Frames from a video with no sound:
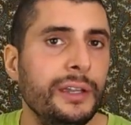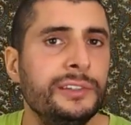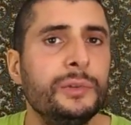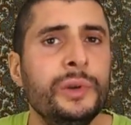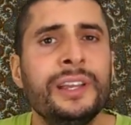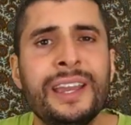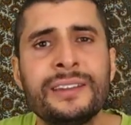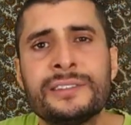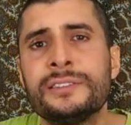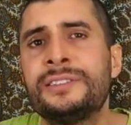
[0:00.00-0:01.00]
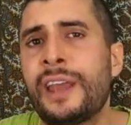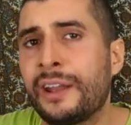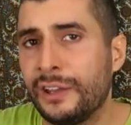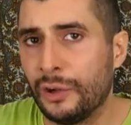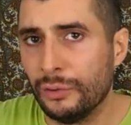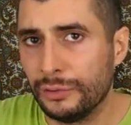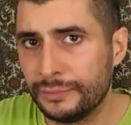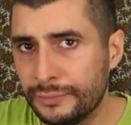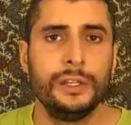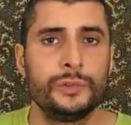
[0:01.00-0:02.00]
It will get technical.
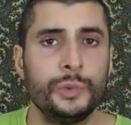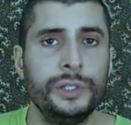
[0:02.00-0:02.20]
It